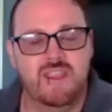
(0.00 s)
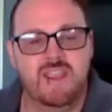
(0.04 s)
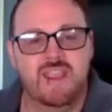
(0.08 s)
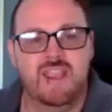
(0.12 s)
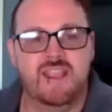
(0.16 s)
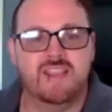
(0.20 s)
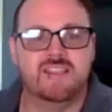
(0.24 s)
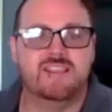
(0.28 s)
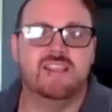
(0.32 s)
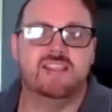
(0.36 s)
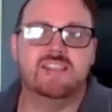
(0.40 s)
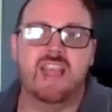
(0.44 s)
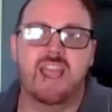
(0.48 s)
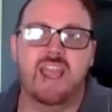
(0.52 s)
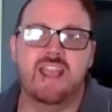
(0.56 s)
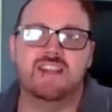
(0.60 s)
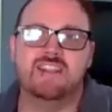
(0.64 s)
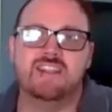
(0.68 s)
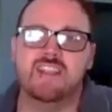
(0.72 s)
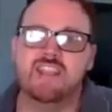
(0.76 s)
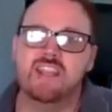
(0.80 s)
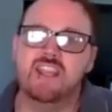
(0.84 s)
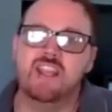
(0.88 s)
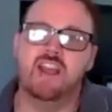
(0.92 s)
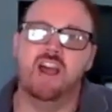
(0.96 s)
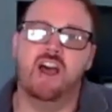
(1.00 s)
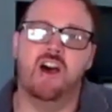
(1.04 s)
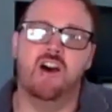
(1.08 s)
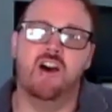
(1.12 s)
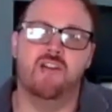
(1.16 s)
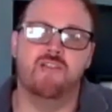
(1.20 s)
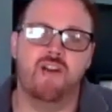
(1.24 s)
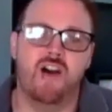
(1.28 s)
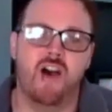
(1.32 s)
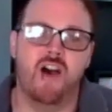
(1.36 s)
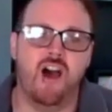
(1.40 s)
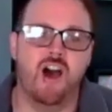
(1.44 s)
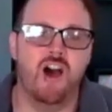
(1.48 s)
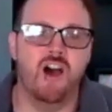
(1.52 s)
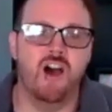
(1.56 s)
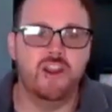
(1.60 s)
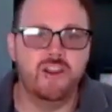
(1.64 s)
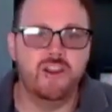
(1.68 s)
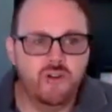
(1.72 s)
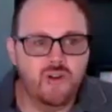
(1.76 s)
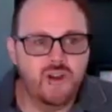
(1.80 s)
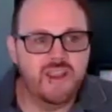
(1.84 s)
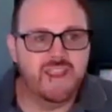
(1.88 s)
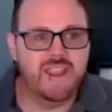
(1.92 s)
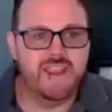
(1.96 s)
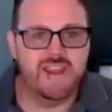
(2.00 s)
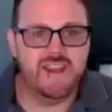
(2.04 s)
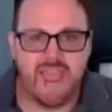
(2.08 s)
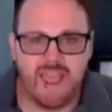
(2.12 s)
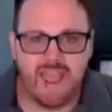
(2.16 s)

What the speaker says: It's this idea of honoring and